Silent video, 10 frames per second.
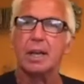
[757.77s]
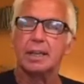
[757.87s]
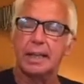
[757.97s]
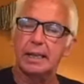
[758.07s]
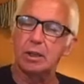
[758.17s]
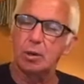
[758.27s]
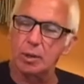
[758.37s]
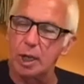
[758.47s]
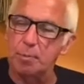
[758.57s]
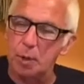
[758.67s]
They
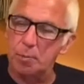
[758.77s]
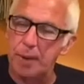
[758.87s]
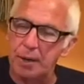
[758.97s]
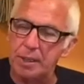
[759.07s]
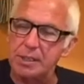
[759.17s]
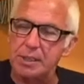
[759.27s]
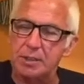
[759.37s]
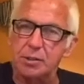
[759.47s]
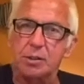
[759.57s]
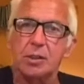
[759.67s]
loaded up their bare
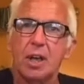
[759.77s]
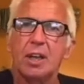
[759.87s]
essentials.